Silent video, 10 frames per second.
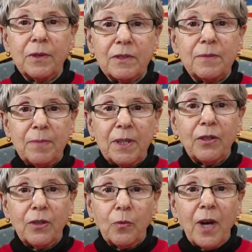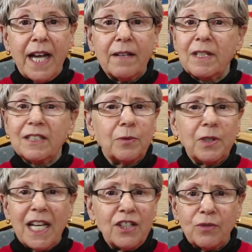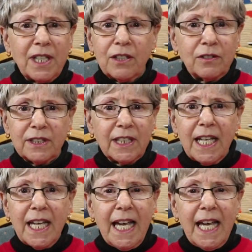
It was yeah. beer and wine because we're not drinkers,